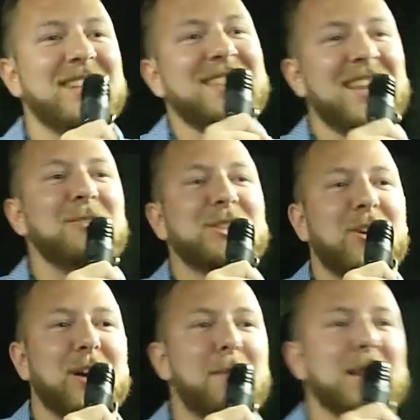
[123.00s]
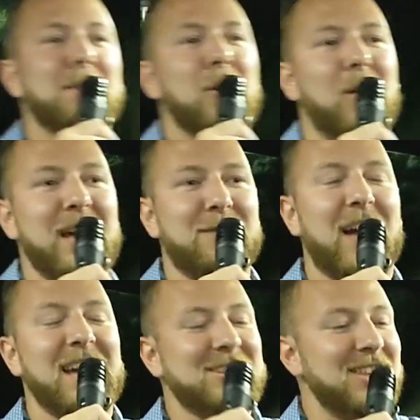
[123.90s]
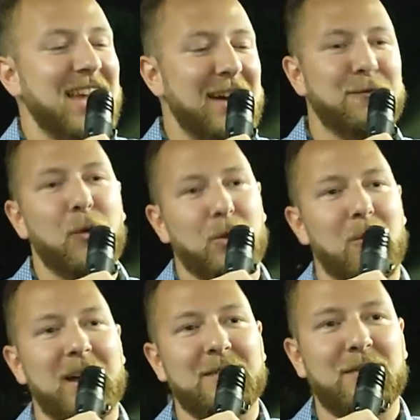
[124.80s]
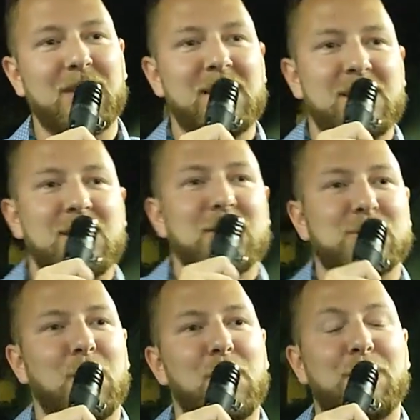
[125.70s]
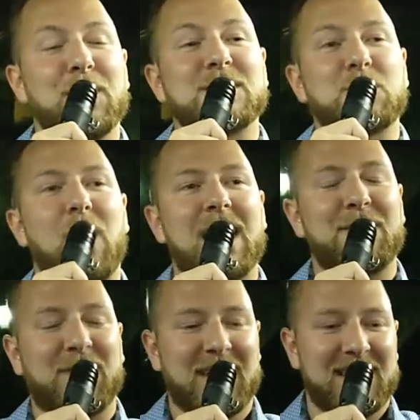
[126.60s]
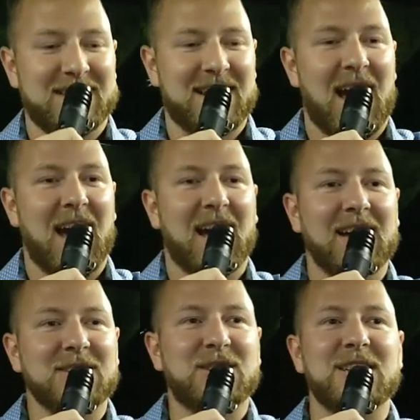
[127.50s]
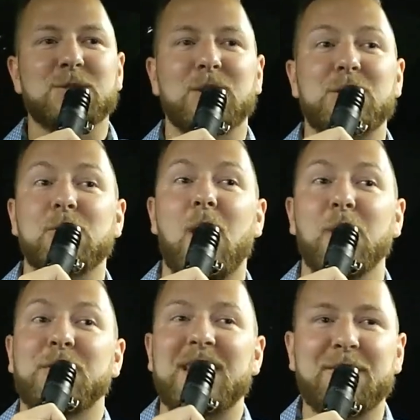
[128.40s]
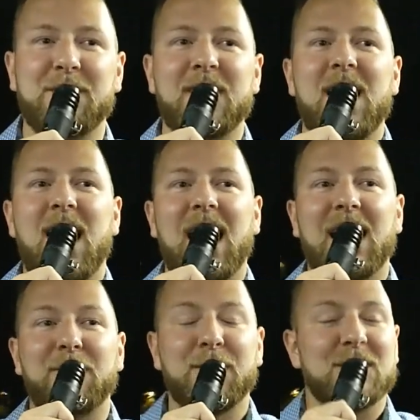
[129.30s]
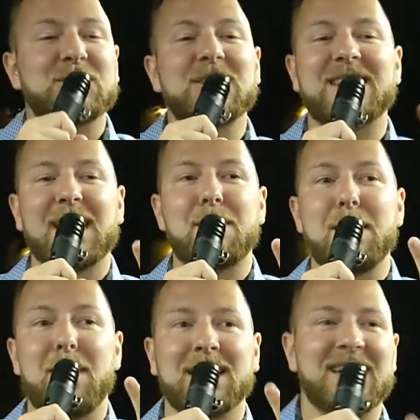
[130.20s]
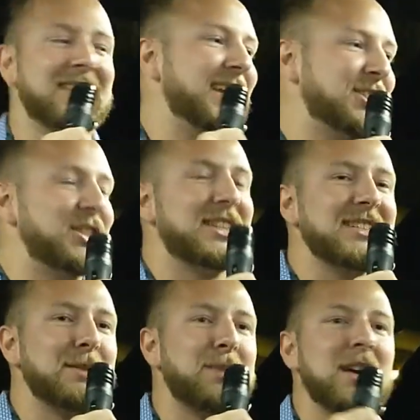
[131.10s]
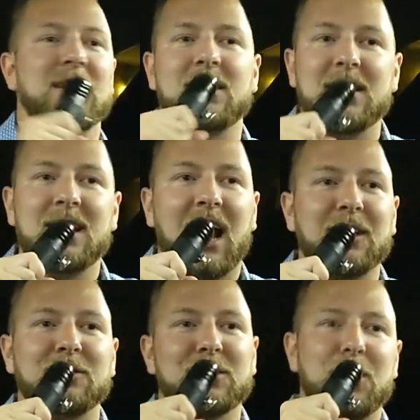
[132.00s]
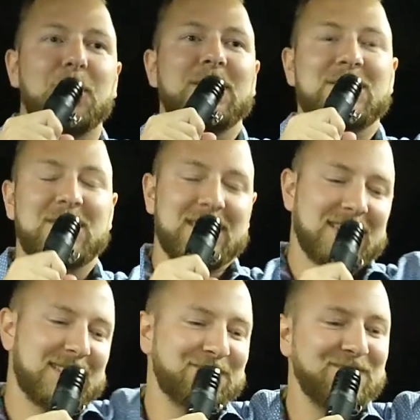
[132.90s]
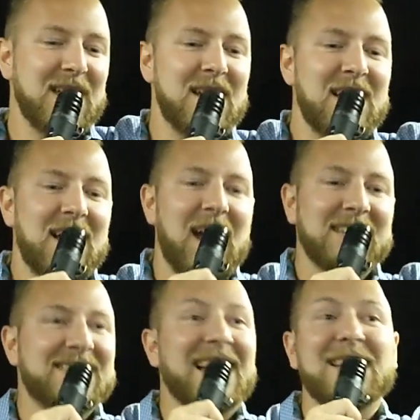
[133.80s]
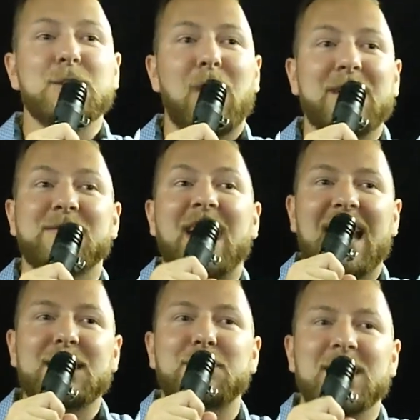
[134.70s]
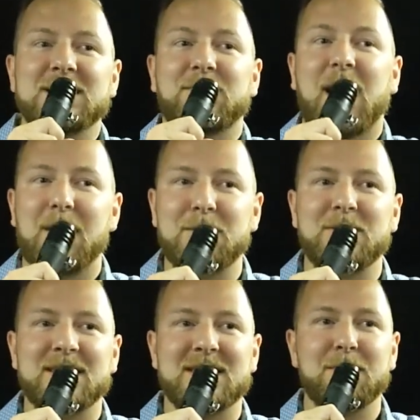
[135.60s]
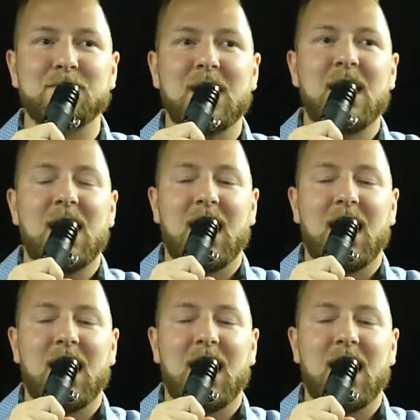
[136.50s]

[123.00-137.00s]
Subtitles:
But I said I would talk about my wife. I actually have 4 wives. So first wife is, she is what you call thief. First she take my money, then she disappeared. I don't know where she is. Second wife died because of communism.